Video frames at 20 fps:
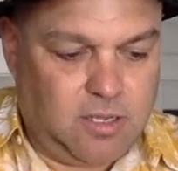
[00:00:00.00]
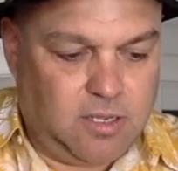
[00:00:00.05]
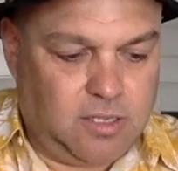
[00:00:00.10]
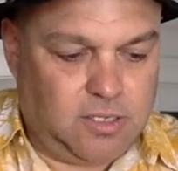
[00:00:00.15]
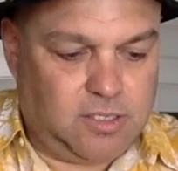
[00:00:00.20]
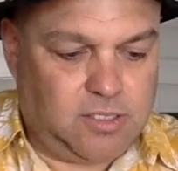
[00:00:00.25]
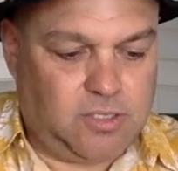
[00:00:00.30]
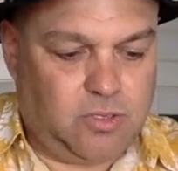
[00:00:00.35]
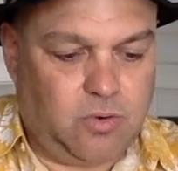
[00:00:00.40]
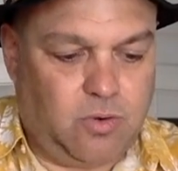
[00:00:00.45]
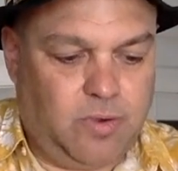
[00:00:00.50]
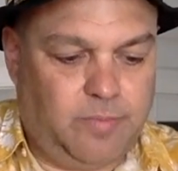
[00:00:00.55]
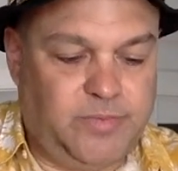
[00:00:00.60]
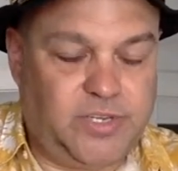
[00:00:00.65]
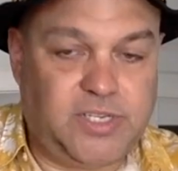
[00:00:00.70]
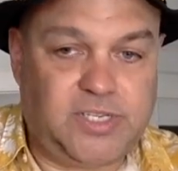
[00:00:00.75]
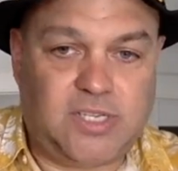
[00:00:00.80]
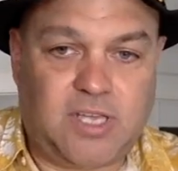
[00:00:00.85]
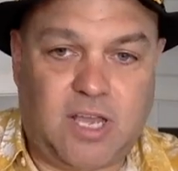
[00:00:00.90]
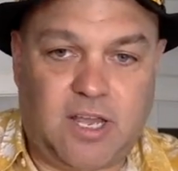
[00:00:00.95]
So I'm
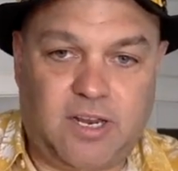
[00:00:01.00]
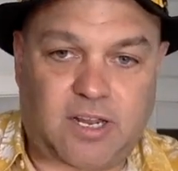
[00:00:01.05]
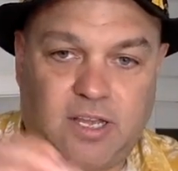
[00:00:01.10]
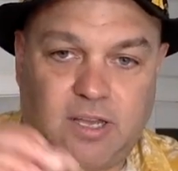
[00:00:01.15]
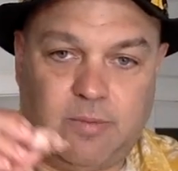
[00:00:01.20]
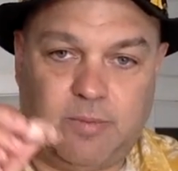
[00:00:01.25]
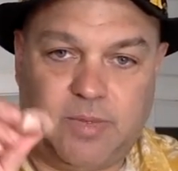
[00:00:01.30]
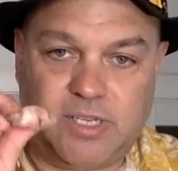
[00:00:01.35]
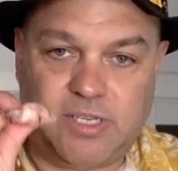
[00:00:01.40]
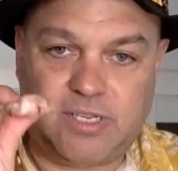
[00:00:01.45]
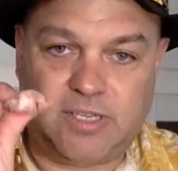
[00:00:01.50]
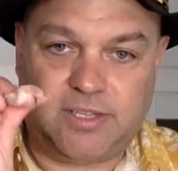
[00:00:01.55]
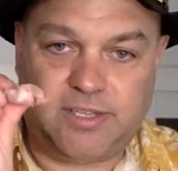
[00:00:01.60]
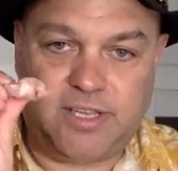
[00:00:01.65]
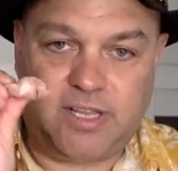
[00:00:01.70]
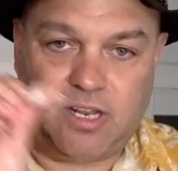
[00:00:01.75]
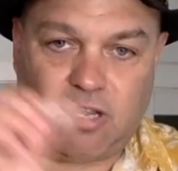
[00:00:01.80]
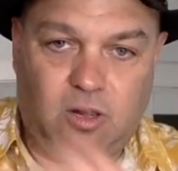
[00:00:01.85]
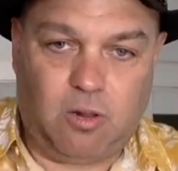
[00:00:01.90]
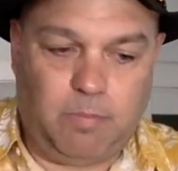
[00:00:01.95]
just cutting them into
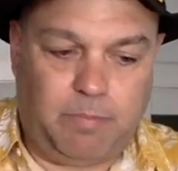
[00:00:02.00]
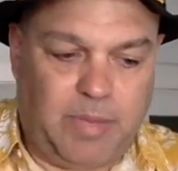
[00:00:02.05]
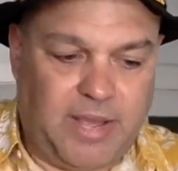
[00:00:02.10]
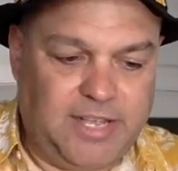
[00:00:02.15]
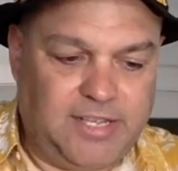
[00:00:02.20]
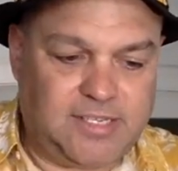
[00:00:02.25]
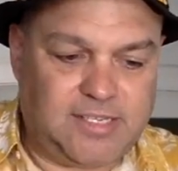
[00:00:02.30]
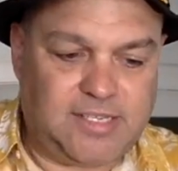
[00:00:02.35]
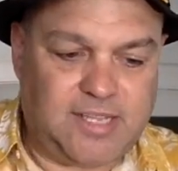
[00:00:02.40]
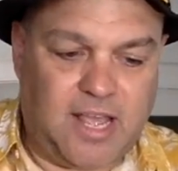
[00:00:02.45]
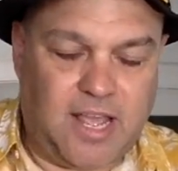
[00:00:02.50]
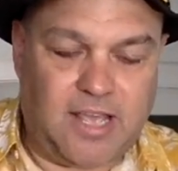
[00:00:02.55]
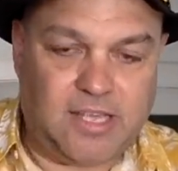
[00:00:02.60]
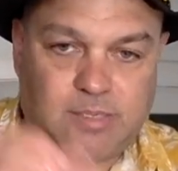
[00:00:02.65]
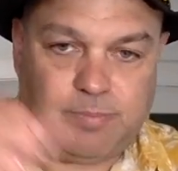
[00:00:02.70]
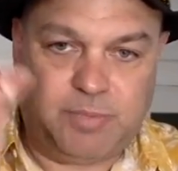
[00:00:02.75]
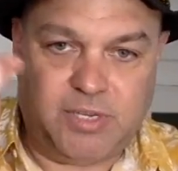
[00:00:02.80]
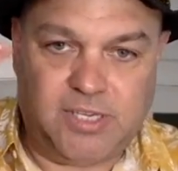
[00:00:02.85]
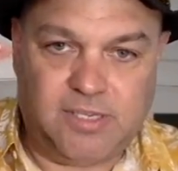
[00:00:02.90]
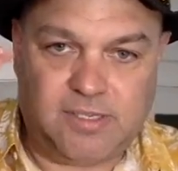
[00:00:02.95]
little
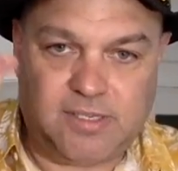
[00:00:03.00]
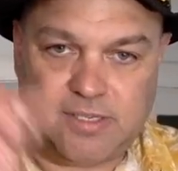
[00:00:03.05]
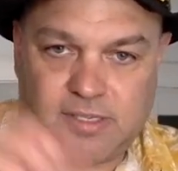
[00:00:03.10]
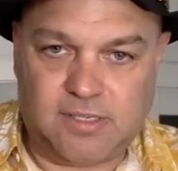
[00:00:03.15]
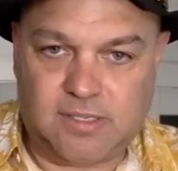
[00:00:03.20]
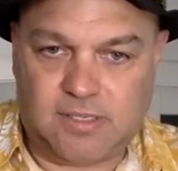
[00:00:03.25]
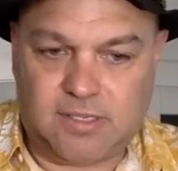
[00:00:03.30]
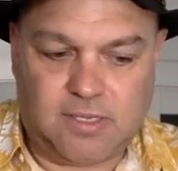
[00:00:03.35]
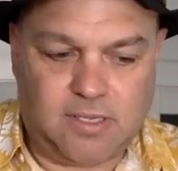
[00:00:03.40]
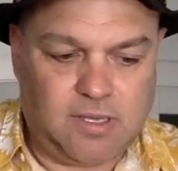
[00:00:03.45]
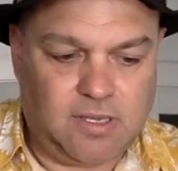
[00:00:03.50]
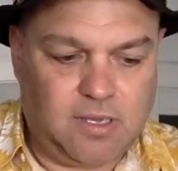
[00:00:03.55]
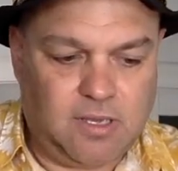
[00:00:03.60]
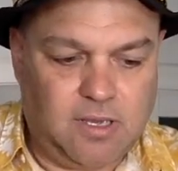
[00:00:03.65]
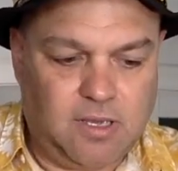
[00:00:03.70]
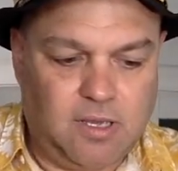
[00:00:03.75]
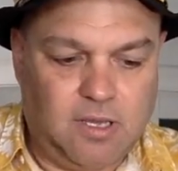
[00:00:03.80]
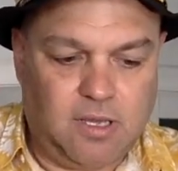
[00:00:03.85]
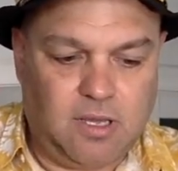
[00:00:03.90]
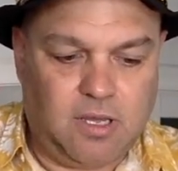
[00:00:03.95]
bite-sized pieces.
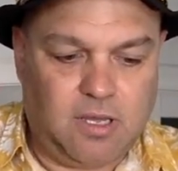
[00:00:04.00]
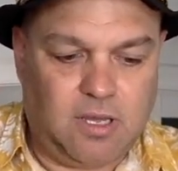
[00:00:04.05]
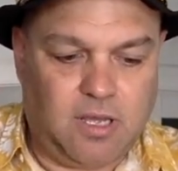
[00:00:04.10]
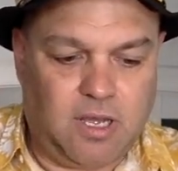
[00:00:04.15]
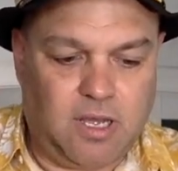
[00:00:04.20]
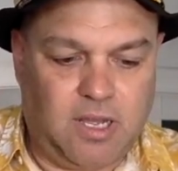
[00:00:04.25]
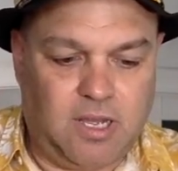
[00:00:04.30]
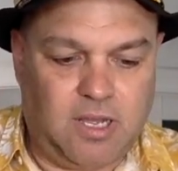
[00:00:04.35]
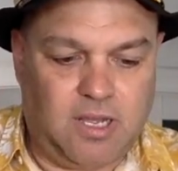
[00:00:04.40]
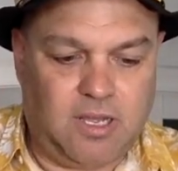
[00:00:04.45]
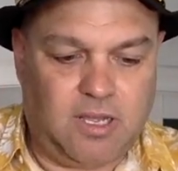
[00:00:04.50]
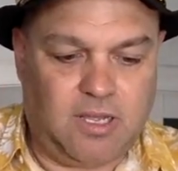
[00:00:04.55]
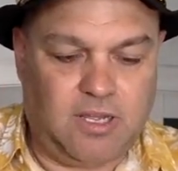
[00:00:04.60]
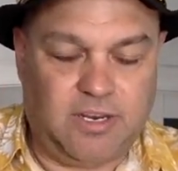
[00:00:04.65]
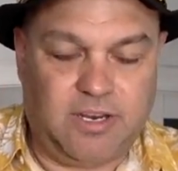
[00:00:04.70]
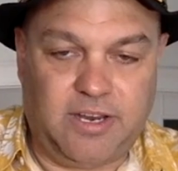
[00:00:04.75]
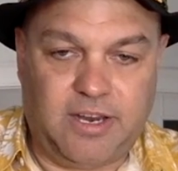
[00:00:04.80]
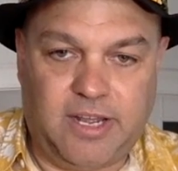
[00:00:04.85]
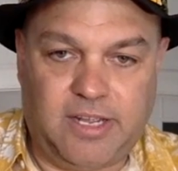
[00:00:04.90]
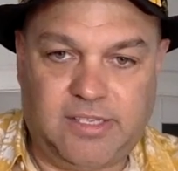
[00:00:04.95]

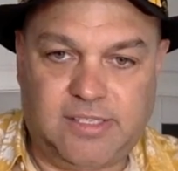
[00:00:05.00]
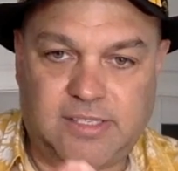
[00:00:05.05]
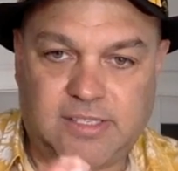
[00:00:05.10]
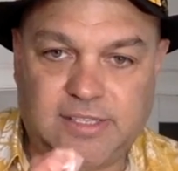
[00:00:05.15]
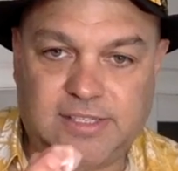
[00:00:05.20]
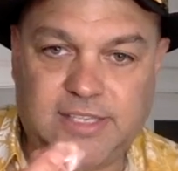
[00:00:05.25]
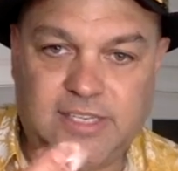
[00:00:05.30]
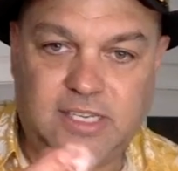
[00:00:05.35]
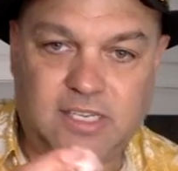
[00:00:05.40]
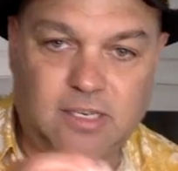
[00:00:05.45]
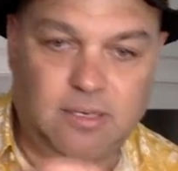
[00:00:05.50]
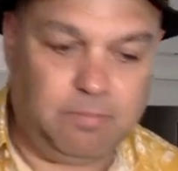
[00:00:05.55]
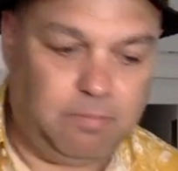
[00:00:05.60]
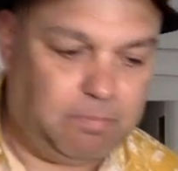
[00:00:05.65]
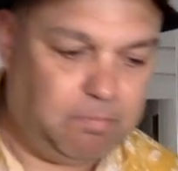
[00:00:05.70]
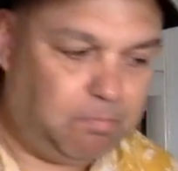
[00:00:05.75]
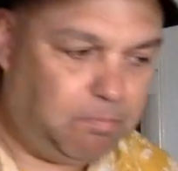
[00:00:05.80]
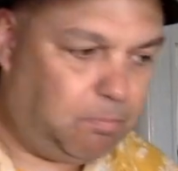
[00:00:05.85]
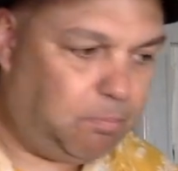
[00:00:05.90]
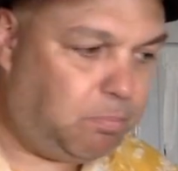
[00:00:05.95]
Nice lean
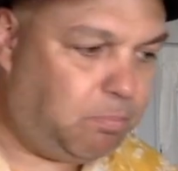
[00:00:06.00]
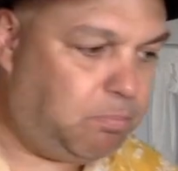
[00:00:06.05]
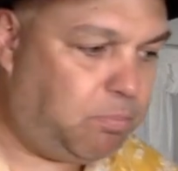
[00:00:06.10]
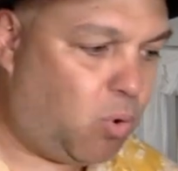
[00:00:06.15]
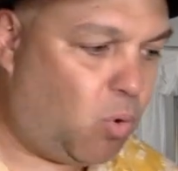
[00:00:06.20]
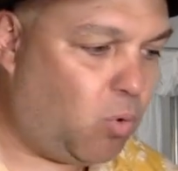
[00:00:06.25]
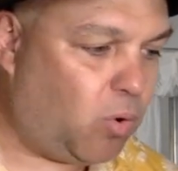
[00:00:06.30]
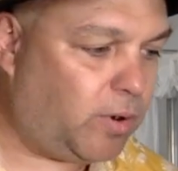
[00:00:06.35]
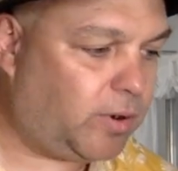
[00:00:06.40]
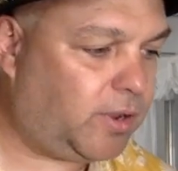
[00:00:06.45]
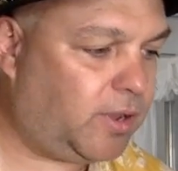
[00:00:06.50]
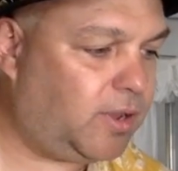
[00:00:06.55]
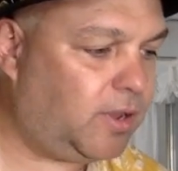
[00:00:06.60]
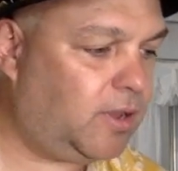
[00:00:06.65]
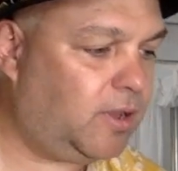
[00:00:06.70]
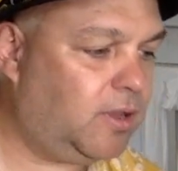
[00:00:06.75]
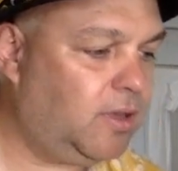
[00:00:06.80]
pork.